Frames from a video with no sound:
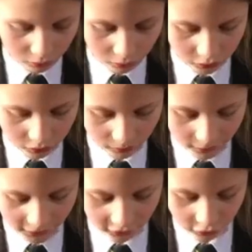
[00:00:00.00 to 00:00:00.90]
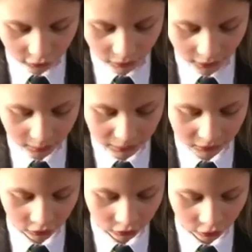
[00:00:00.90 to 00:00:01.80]
were some things you'd
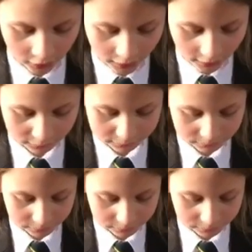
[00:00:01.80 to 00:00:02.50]
recommend to try out?